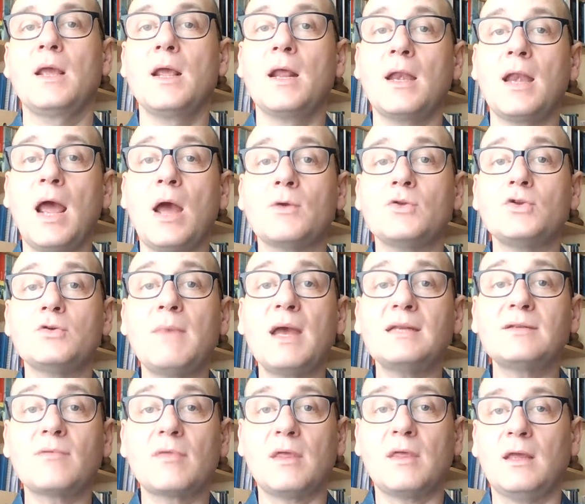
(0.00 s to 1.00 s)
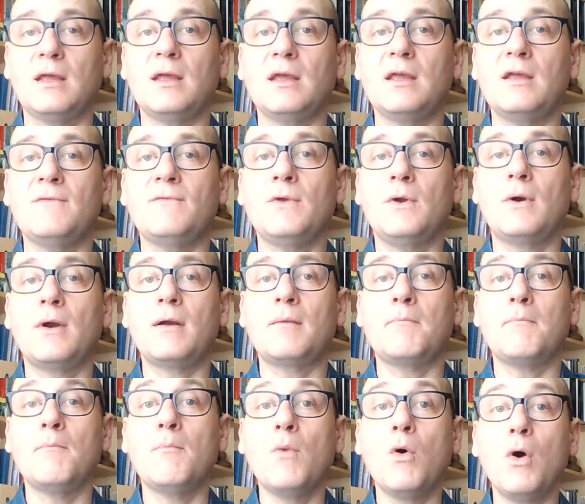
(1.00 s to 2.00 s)
Now, you might think if there
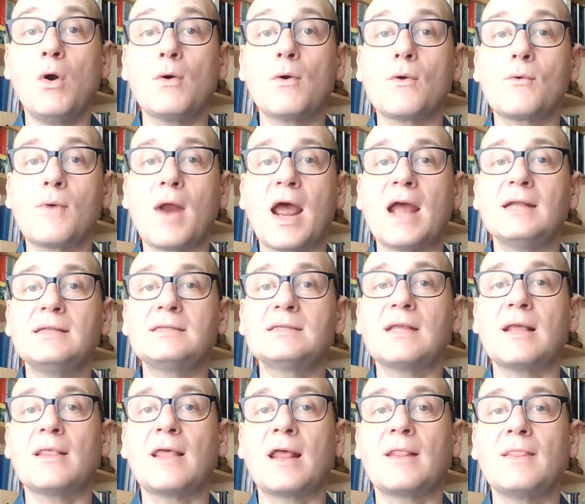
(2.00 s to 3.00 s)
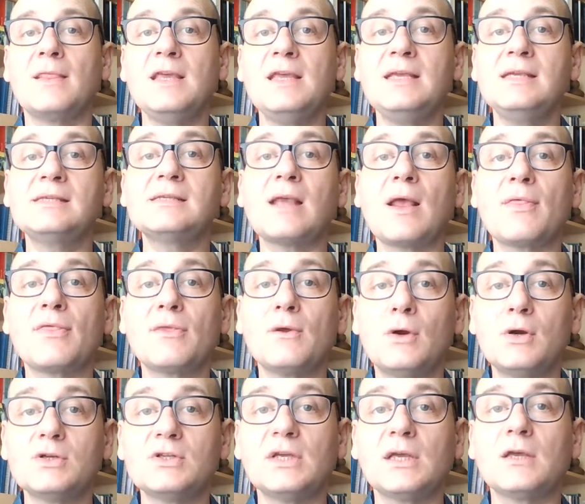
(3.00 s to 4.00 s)
are more rights than these
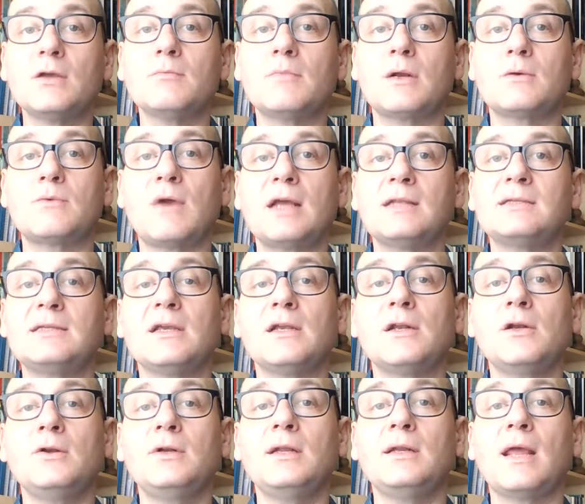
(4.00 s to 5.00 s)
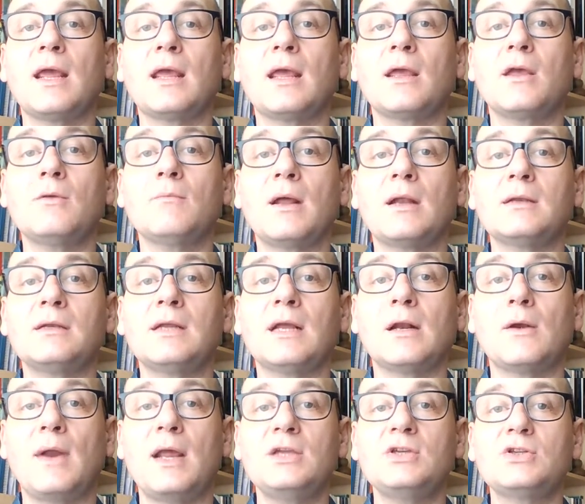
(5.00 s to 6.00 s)
30 human rights included in
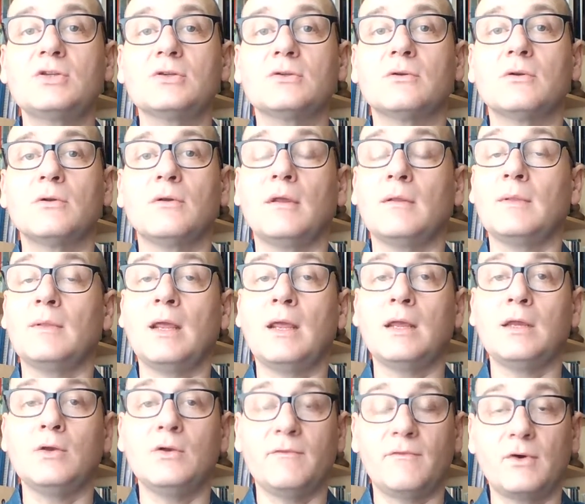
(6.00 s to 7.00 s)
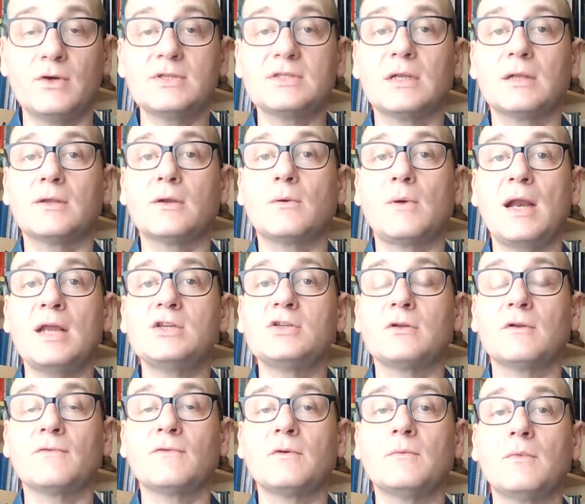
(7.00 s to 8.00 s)
the Universal
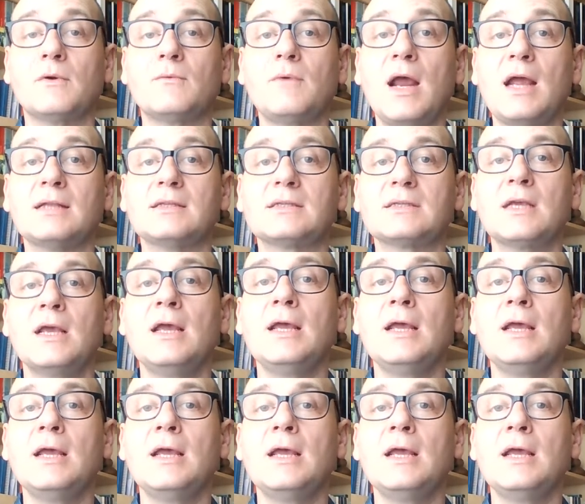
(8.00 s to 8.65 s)
Declaration of Human Rights.